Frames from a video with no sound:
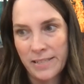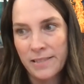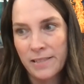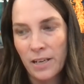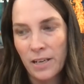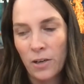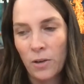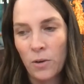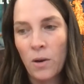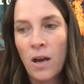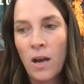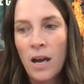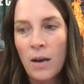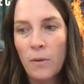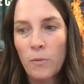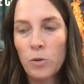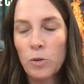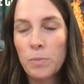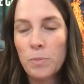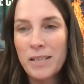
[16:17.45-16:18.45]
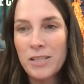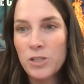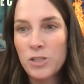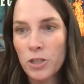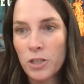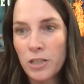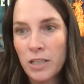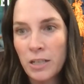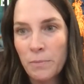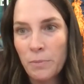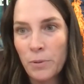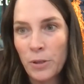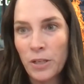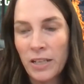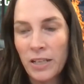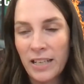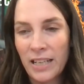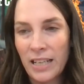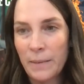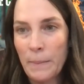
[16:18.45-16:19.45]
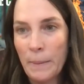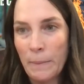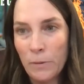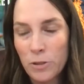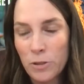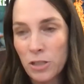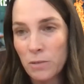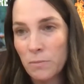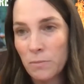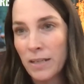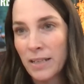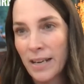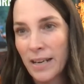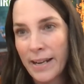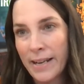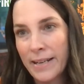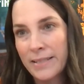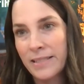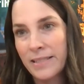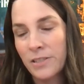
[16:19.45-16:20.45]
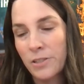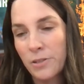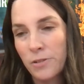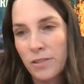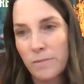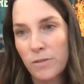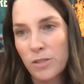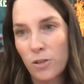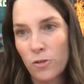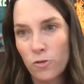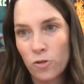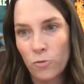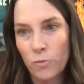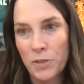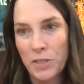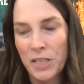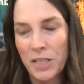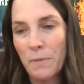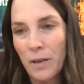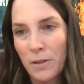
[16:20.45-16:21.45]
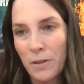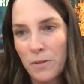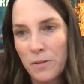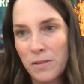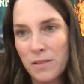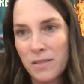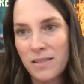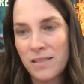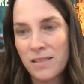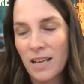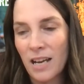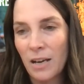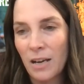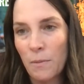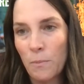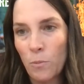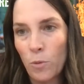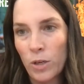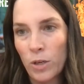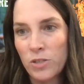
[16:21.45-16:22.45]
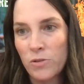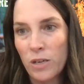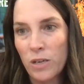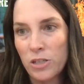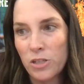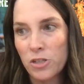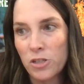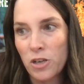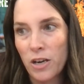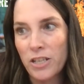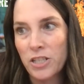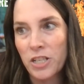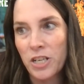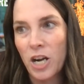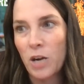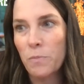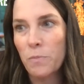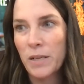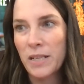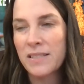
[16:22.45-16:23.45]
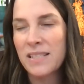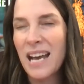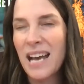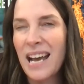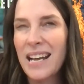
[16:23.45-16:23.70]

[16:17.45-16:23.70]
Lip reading: So we'll be sure to put it in Membership Mondays and do some social media posts once registration opens.